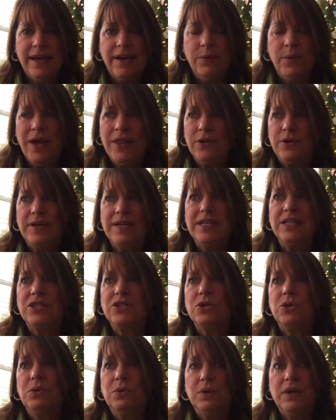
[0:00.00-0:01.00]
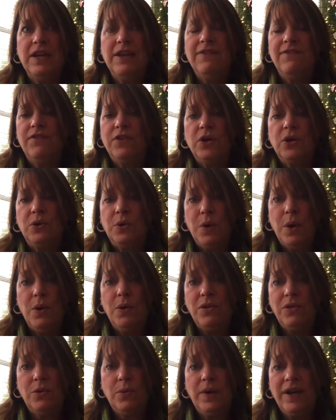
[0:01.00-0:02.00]
whether it's grief or
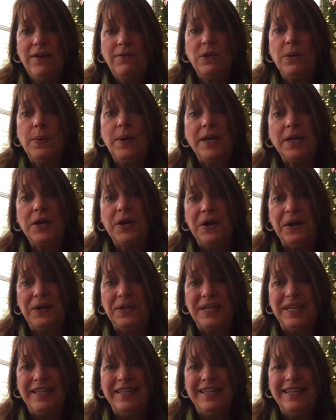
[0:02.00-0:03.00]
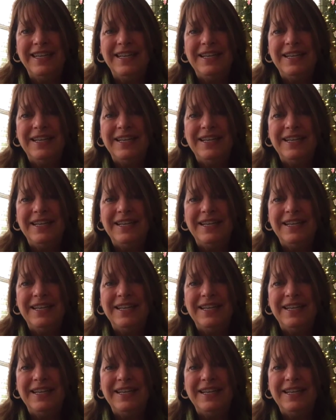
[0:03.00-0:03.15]
growth or whatever you want to call it.